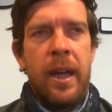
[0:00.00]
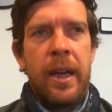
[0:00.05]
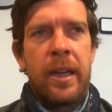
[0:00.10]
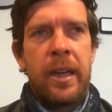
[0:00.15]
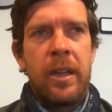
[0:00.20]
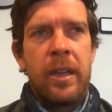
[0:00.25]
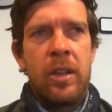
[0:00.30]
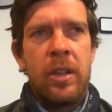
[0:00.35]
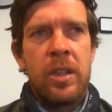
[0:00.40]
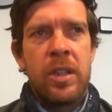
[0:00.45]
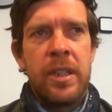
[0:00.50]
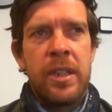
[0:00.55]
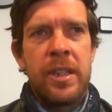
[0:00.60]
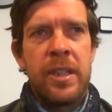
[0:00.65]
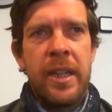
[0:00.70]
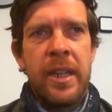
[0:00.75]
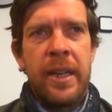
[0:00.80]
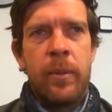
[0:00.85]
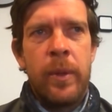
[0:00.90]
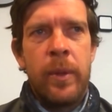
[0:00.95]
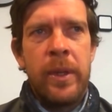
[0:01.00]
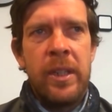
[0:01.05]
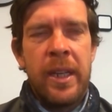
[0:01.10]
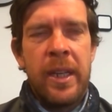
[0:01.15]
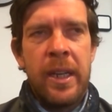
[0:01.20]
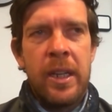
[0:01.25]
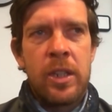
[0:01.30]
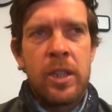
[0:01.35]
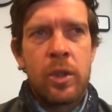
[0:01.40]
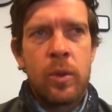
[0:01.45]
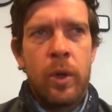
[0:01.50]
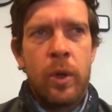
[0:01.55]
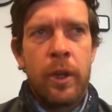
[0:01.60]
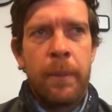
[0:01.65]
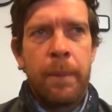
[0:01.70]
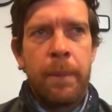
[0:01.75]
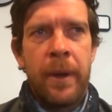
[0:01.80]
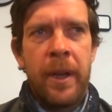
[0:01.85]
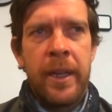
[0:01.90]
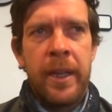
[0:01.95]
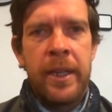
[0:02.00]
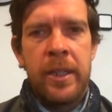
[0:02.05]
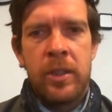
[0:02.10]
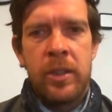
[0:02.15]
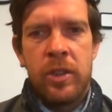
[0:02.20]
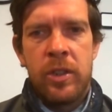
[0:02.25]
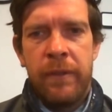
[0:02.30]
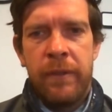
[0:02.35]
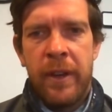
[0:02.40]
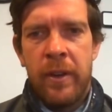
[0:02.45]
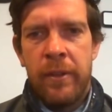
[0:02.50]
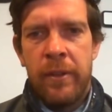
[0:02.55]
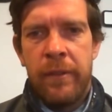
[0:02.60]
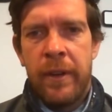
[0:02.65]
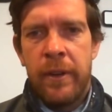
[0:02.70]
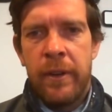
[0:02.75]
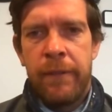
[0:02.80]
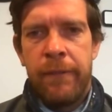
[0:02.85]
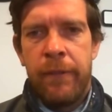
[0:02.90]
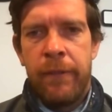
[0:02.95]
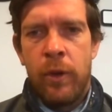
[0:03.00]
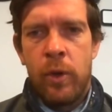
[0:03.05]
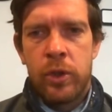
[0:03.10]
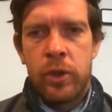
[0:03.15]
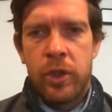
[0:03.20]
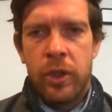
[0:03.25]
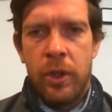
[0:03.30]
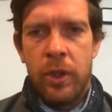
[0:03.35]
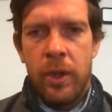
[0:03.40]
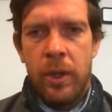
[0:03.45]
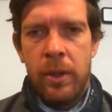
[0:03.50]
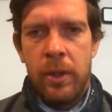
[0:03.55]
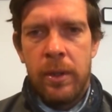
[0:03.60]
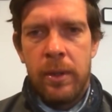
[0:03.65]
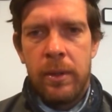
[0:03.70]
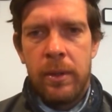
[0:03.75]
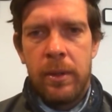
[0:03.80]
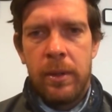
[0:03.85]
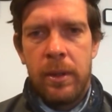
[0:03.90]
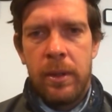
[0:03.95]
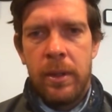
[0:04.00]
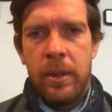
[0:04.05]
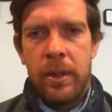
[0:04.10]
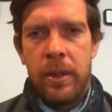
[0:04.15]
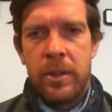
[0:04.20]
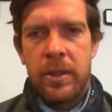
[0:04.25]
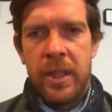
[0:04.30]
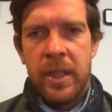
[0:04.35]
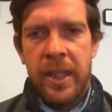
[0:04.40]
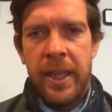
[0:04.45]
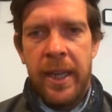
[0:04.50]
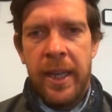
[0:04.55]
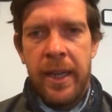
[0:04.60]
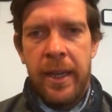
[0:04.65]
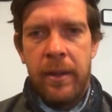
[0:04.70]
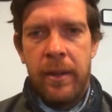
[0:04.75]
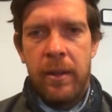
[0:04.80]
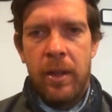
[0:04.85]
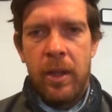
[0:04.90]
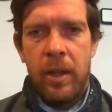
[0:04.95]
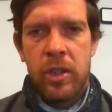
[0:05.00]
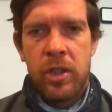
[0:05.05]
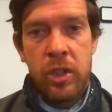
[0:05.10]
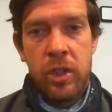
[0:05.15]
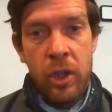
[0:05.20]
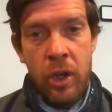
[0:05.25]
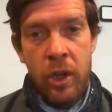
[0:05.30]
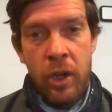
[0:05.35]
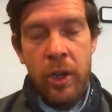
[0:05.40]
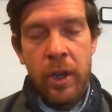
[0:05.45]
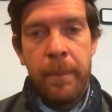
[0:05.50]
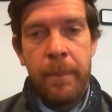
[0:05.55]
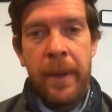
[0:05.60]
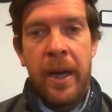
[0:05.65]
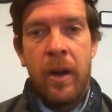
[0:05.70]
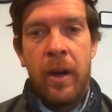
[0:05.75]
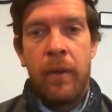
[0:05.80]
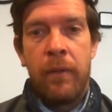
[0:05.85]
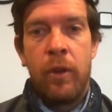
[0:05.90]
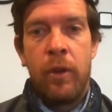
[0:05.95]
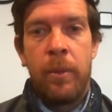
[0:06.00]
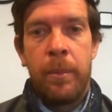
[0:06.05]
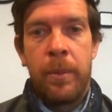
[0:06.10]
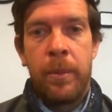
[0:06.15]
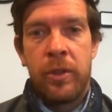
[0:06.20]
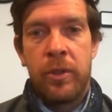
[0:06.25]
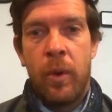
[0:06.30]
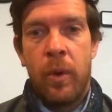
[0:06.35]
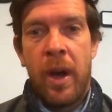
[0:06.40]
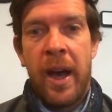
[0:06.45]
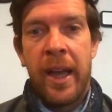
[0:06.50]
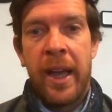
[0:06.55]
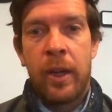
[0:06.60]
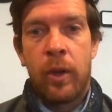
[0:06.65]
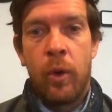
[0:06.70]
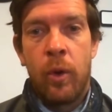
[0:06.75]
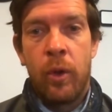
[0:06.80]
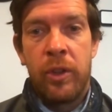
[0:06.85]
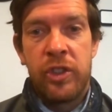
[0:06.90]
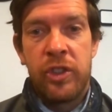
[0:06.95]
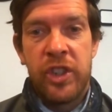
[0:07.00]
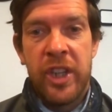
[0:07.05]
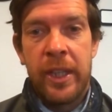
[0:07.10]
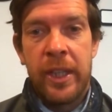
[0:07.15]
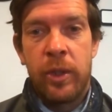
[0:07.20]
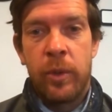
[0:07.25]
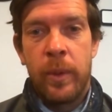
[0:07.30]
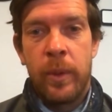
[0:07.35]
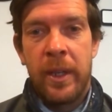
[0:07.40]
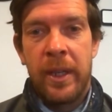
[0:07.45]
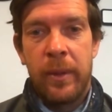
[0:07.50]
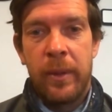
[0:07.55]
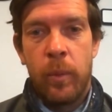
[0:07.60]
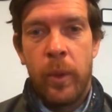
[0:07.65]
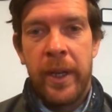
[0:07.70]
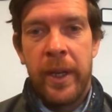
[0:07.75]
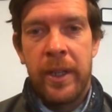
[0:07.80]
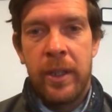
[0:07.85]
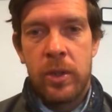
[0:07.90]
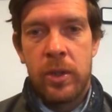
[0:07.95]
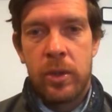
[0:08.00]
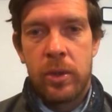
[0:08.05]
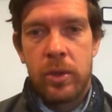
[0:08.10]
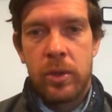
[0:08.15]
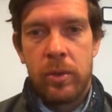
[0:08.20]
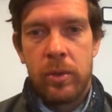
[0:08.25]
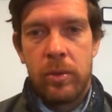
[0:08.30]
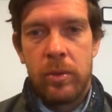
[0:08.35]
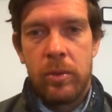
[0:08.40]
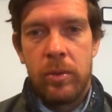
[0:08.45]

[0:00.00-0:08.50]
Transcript: I can honestly say when you get a squad of players, you're very, very fortunate to get a certain amount of numbers, what I call genuinely winners.